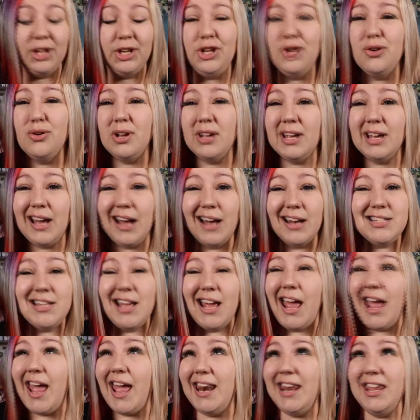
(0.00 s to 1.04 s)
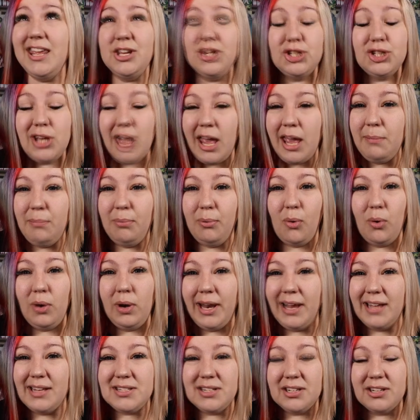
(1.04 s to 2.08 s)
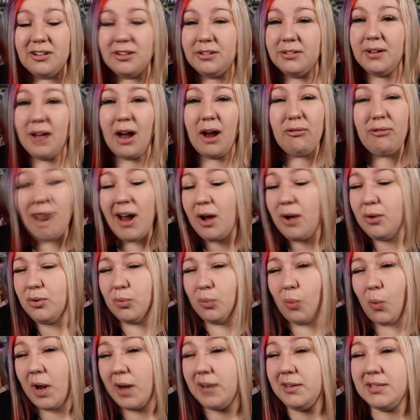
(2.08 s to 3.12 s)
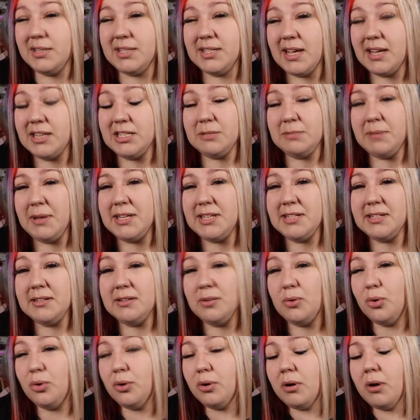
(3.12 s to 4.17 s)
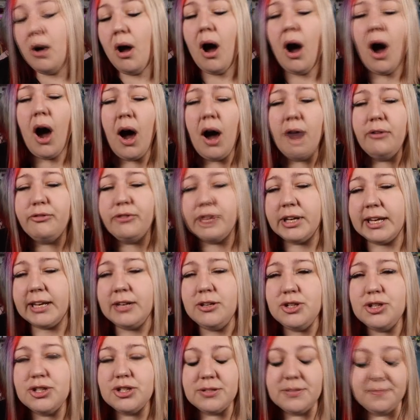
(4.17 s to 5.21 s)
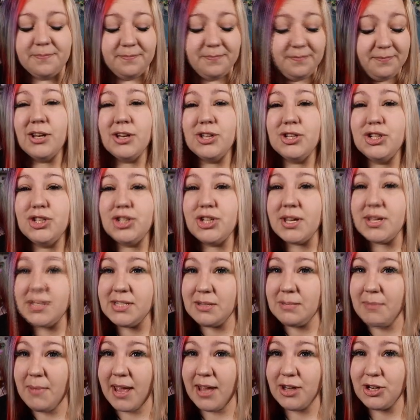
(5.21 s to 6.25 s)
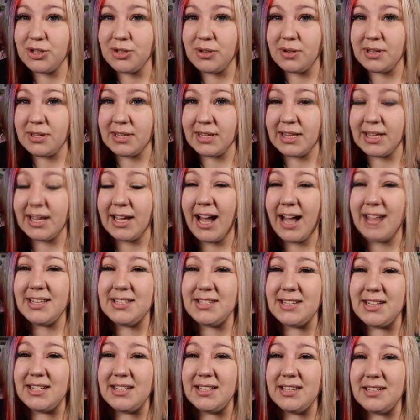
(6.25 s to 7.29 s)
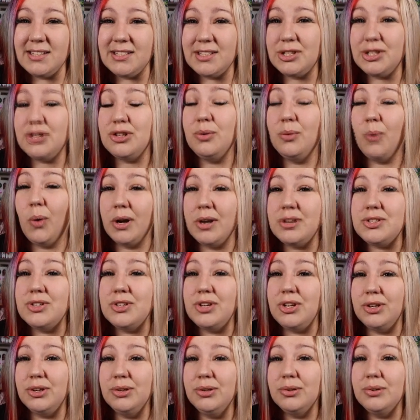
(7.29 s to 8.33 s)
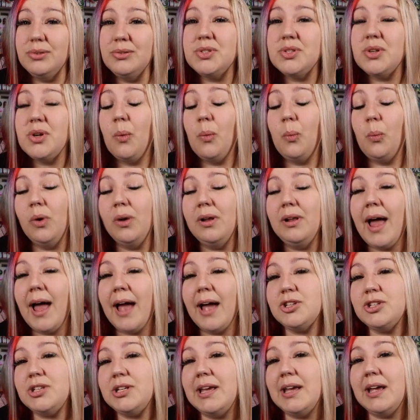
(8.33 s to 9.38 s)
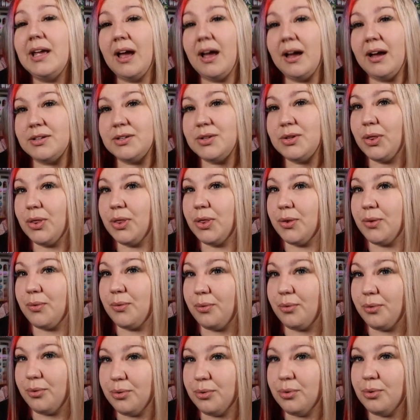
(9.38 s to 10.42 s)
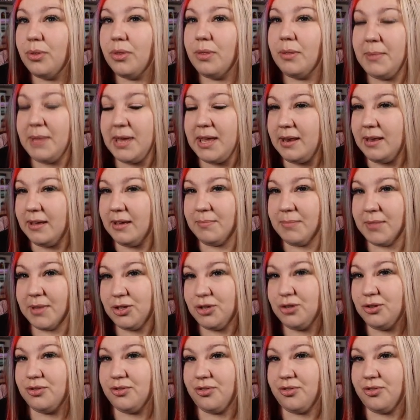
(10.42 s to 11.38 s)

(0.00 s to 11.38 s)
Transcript: You can cut any shape or letter around one centimeter or half an inch just to make sure that the cut settings that you want to use will actually cut through the medium that you're